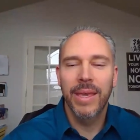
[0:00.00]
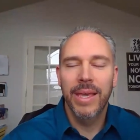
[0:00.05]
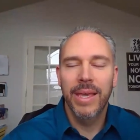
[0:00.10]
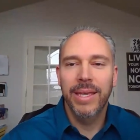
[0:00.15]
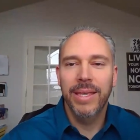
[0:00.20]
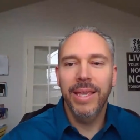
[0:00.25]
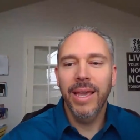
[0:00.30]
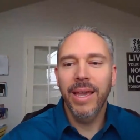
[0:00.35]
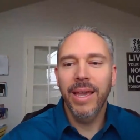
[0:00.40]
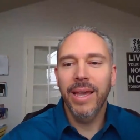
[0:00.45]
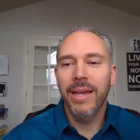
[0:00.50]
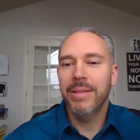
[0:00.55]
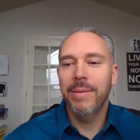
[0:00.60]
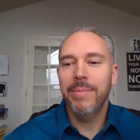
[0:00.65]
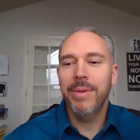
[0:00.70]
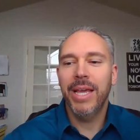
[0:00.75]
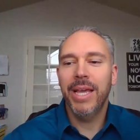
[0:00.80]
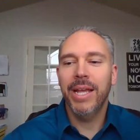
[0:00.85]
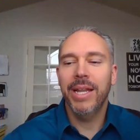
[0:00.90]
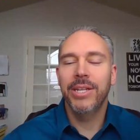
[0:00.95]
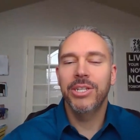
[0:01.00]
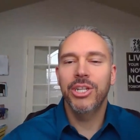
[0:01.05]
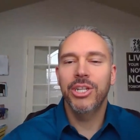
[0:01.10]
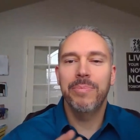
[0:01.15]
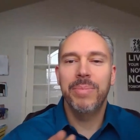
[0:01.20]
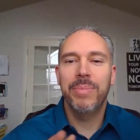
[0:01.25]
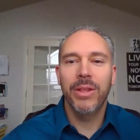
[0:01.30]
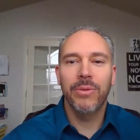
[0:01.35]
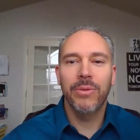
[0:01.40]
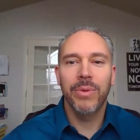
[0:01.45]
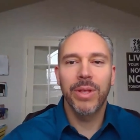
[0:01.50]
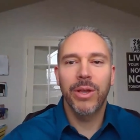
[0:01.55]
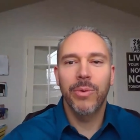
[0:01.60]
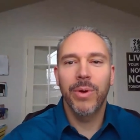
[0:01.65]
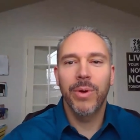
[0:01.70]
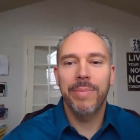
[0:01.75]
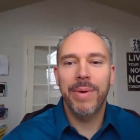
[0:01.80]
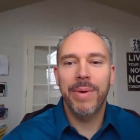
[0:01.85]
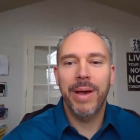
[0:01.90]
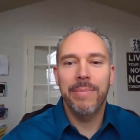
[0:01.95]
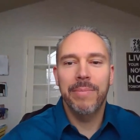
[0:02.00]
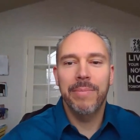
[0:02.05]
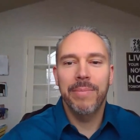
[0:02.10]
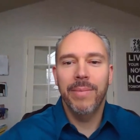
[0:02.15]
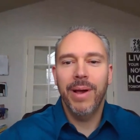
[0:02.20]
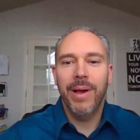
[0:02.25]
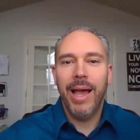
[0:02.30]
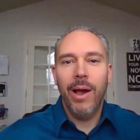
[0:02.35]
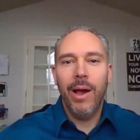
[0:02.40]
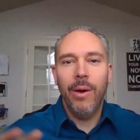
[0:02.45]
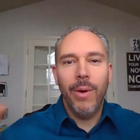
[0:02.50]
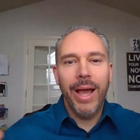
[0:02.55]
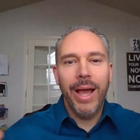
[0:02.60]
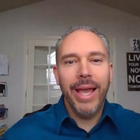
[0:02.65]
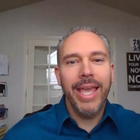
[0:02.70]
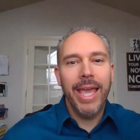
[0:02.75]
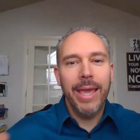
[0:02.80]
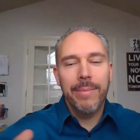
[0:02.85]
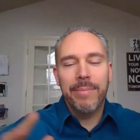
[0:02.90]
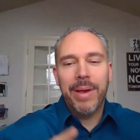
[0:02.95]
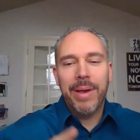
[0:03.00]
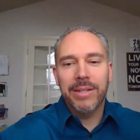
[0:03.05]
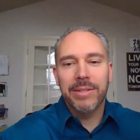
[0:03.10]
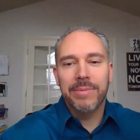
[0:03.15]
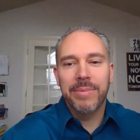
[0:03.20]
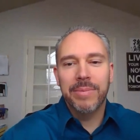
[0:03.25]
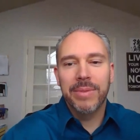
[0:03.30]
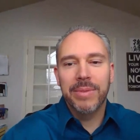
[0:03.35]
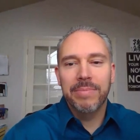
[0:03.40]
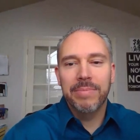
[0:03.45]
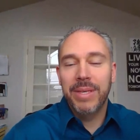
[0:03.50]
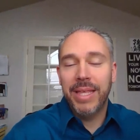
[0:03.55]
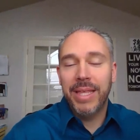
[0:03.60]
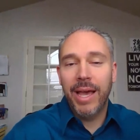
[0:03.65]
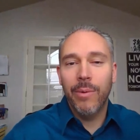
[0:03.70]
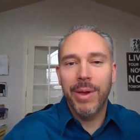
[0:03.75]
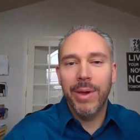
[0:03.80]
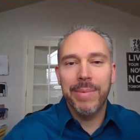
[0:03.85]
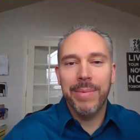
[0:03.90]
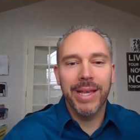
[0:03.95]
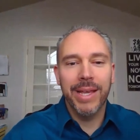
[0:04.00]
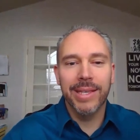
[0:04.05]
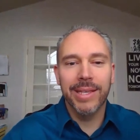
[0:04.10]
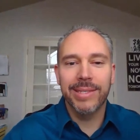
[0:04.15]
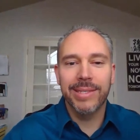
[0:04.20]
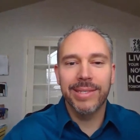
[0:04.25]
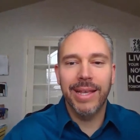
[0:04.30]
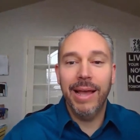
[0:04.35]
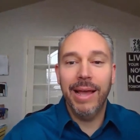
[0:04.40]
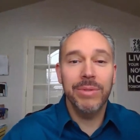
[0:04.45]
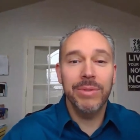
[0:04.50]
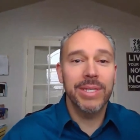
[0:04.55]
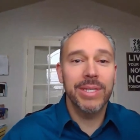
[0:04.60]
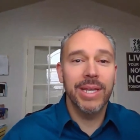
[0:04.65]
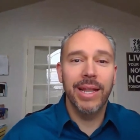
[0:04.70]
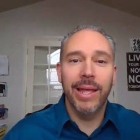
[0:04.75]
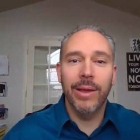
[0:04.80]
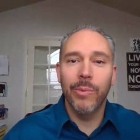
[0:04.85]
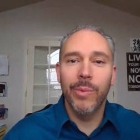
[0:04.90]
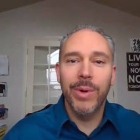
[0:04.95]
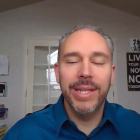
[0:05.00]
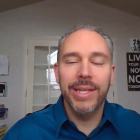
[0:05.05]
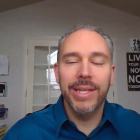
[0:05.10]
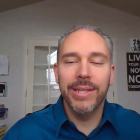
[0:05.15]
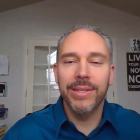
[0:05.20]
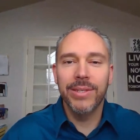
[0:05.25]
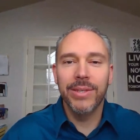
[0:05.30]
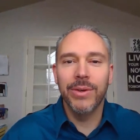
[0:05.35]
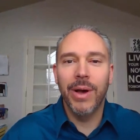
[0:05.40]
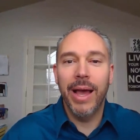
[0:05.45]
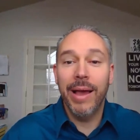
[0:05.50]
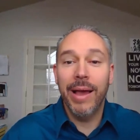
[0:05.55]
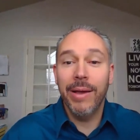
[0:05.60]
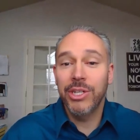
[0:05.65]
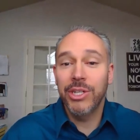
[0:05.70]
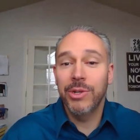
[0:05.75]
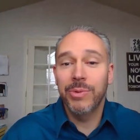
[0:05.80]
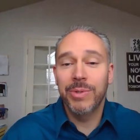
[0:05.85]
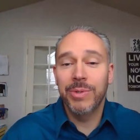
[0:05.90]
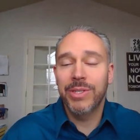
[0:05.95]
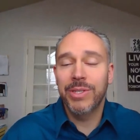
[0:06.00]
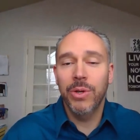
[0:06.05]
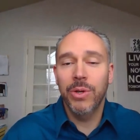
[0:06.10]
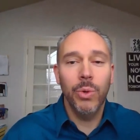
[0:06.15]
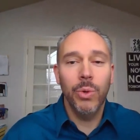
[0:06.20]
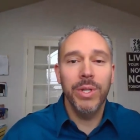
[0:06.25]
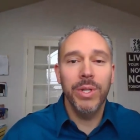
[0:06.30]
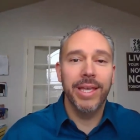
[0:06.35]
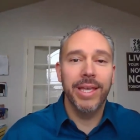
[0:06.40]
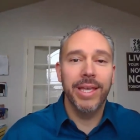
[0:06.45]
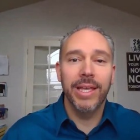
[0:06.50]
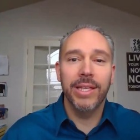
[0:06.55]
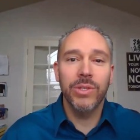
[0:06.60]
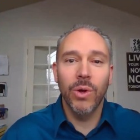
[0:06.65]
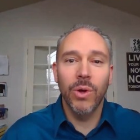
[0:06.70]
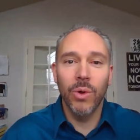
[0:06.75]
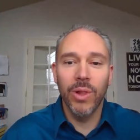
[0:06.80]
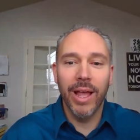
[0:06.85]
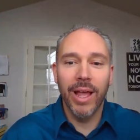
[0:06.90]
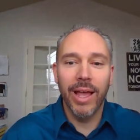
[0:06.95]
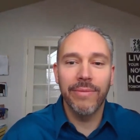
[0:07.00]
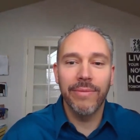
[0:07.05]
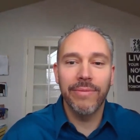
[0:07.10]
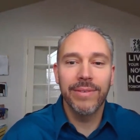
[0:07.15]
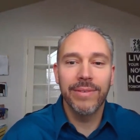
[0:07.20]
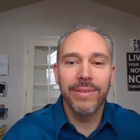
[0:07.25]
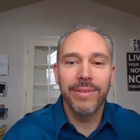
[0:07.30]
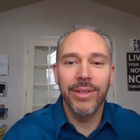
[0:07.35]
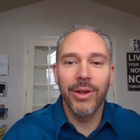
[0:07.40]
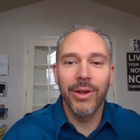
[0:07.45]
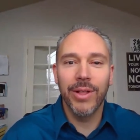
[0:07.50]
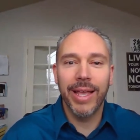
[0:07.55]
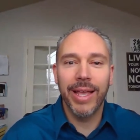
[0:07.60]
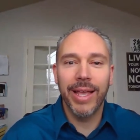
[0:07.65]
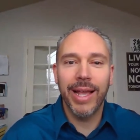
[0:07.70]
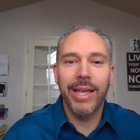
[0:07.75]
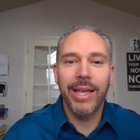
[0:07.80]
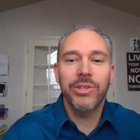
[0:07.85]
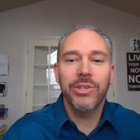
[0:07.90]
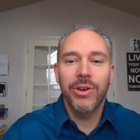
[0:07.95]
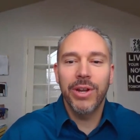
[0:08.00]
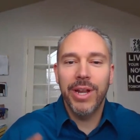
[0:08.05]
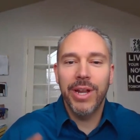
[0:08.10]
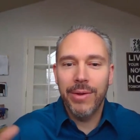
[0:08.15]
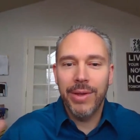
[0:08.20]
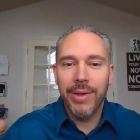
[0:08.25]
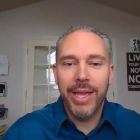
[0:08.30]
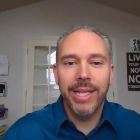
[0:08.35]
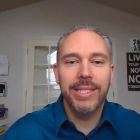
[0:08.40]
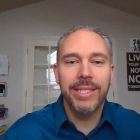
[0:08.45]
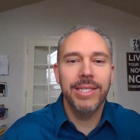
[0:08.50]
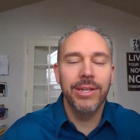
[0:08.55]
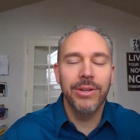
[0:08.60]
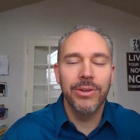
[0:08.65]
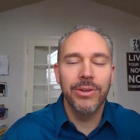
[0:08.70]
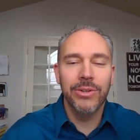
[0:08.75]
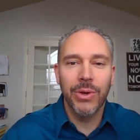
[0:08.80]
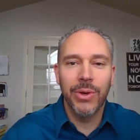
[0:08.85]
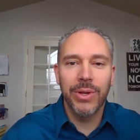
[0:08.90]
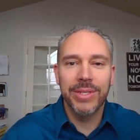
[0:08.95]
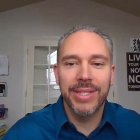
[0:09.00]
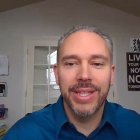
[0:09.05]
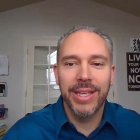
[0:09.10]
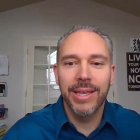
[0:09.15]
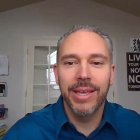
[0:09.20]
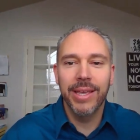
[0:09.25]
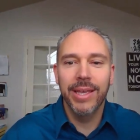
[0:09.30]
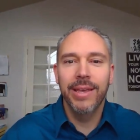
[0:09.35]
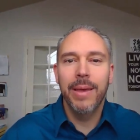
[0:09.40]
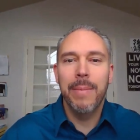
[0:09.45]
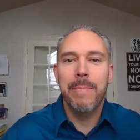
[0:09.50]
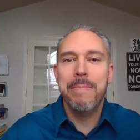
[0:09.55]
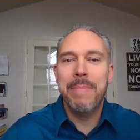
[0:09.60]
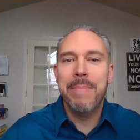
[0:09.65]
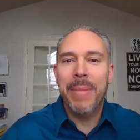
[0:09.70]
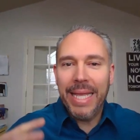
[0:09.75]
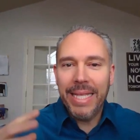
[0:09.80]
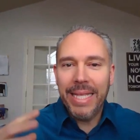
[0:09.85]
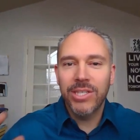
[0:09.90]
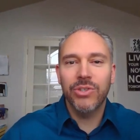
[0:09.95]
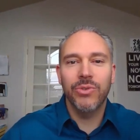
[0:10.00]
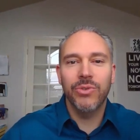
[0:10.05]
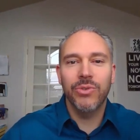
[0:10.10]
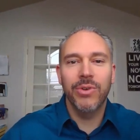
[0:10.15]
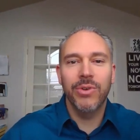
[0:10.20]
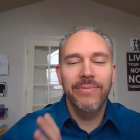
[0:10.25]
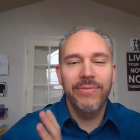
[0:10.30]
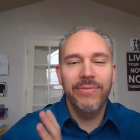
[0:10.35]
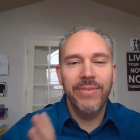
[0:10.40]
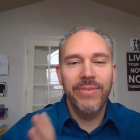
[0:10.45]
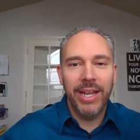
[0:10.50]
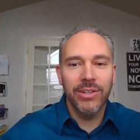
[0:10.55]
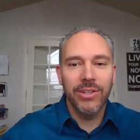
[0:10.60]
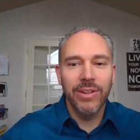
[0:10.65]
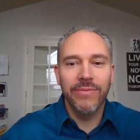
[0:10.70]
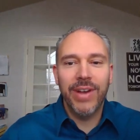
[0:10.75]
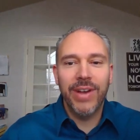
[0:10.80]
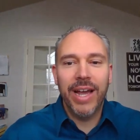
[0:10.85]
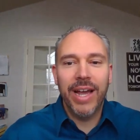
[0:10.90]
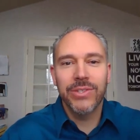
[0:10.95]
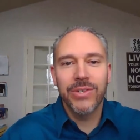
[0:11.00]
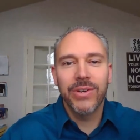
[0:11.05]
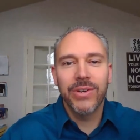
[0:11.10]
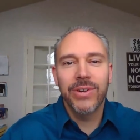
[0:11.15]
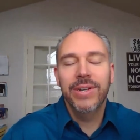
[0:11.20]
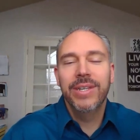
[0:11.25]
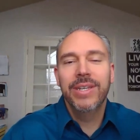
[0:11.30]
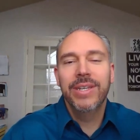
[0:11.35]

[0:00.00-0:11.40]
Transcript: yeah, let me kind of jump in really quick about how I came about to be that way because I was kind of like Wendy too. I actually was totally against whole life. You know, like I started out 18 years ago as the mainstream financial advisor,